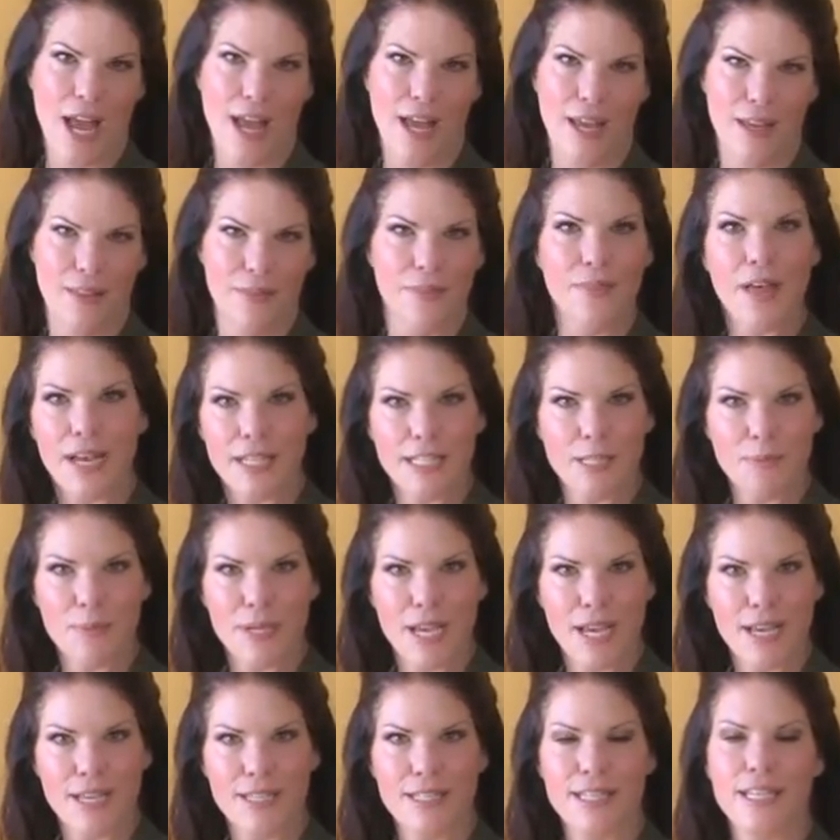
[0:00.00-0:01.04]
and that's
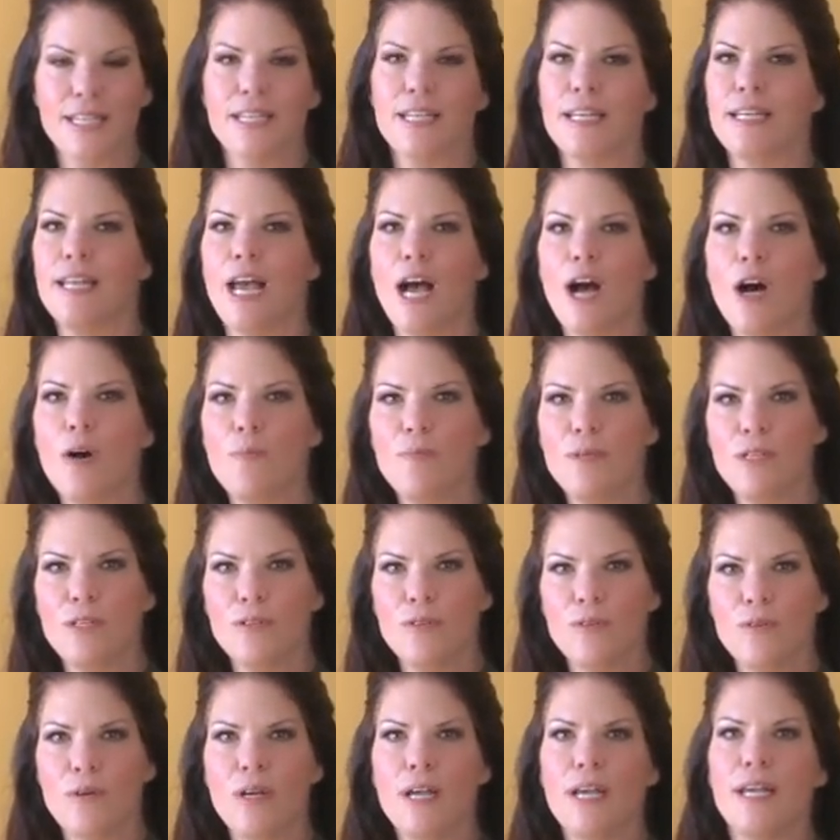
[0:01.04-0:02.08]
because it can help
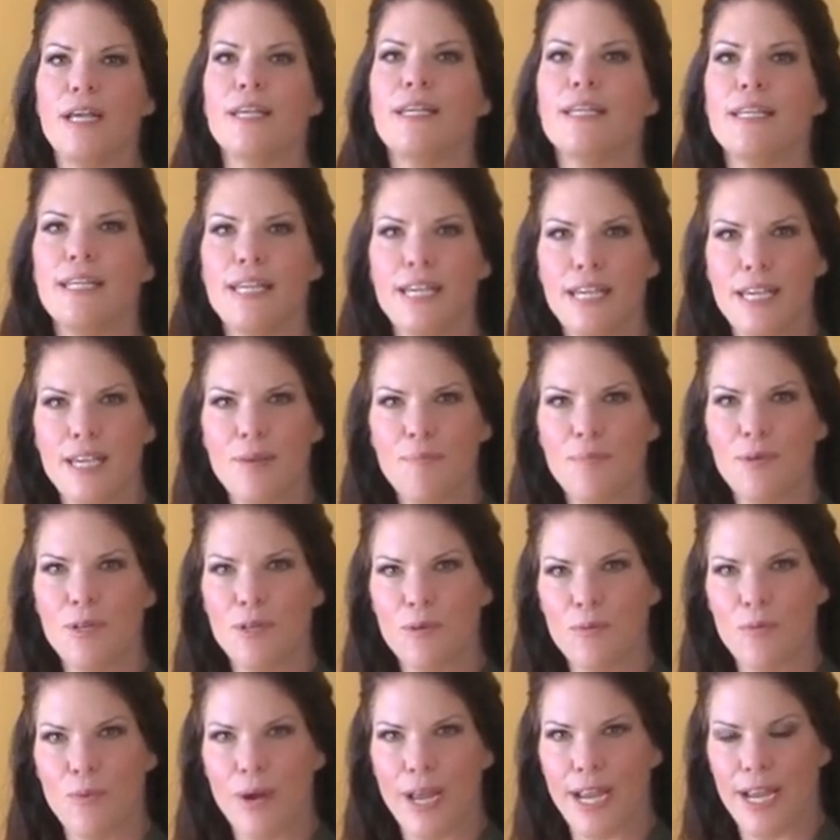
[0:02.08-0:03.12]
you keep
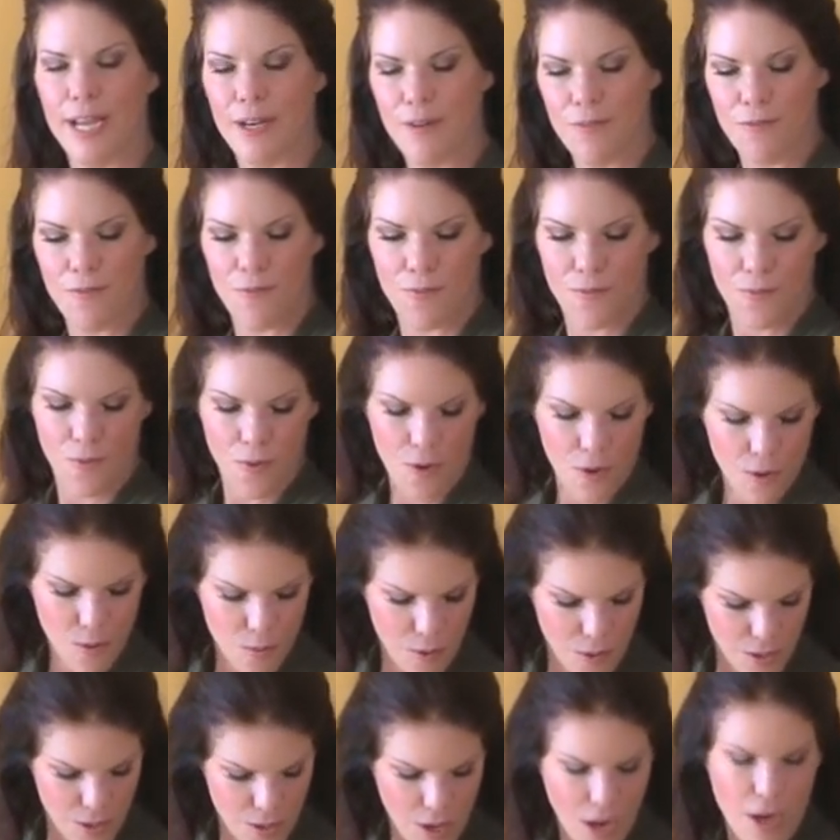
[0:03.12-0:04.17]
your weight
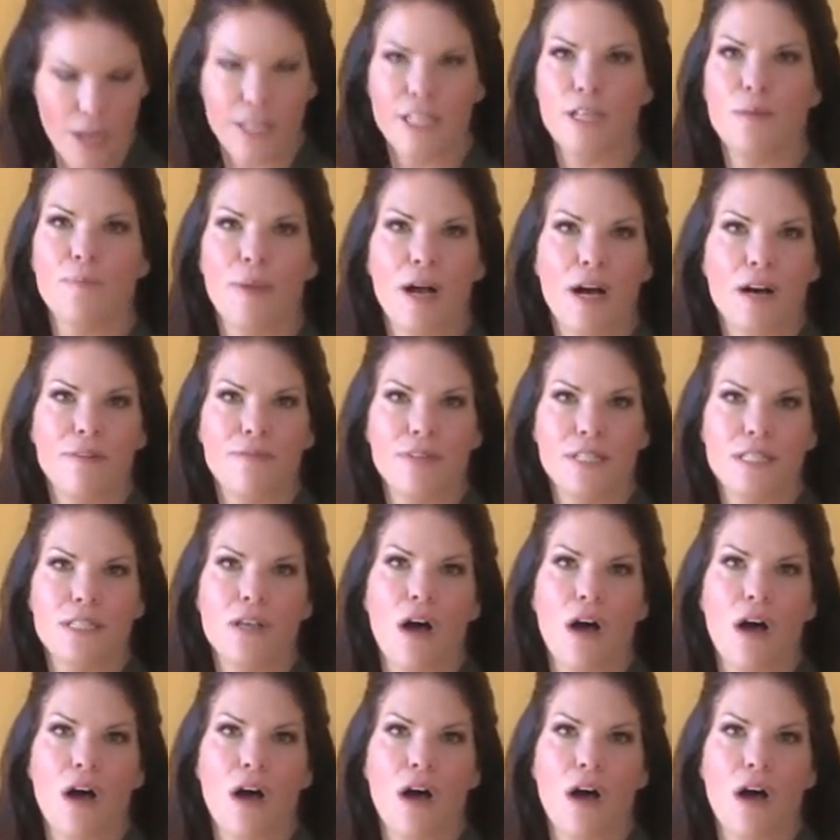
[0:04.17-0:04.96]
forward on your pelvis,